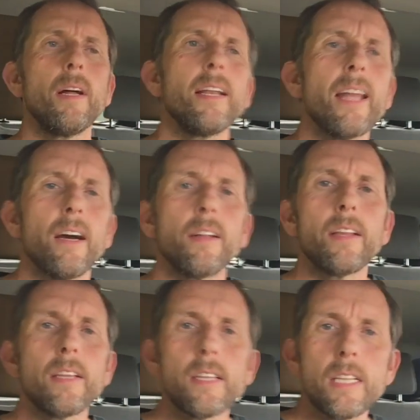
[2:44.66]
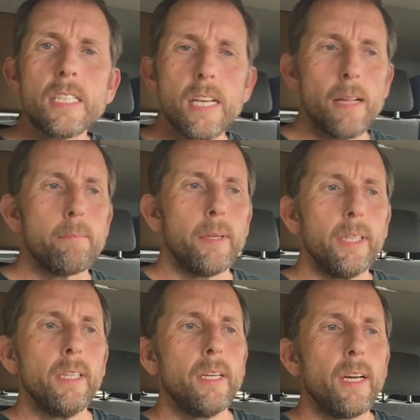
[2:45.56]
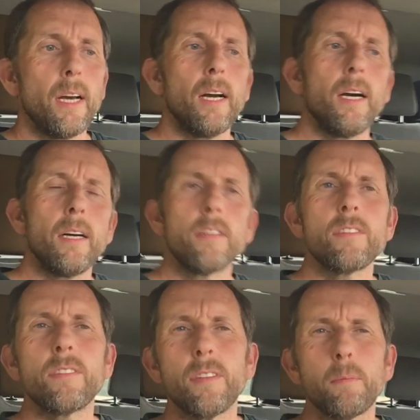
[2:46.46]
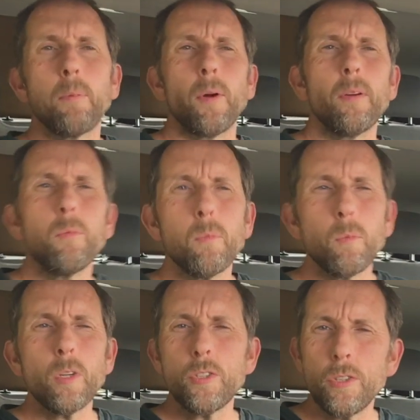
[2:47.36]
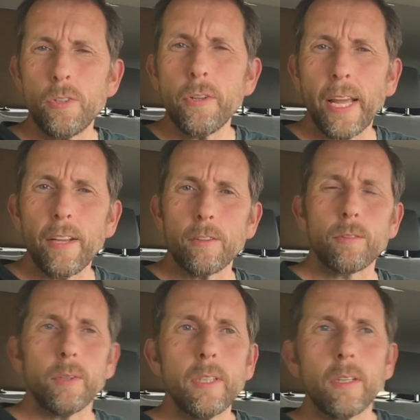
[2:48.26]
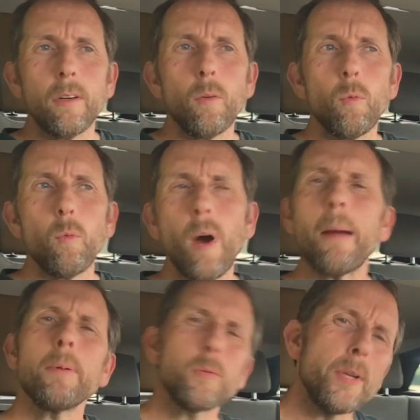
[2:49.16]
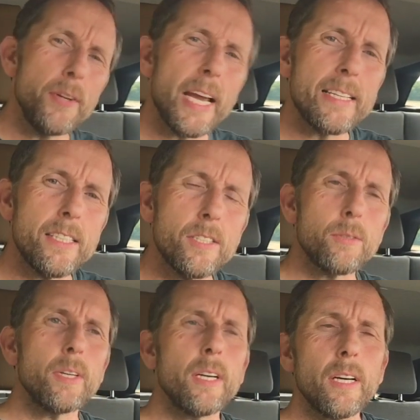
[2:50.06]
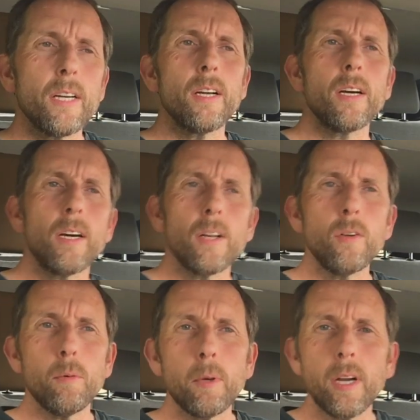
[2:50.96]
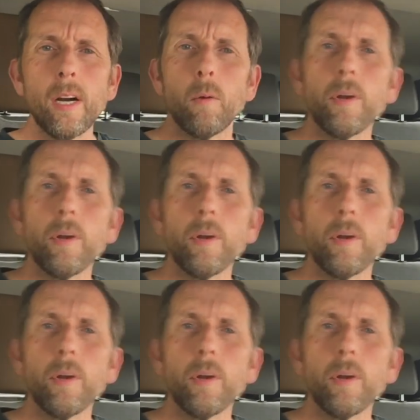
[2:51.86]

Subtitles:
Now, this led me to the point, once you do get used to it, what happens when you get into a normal car?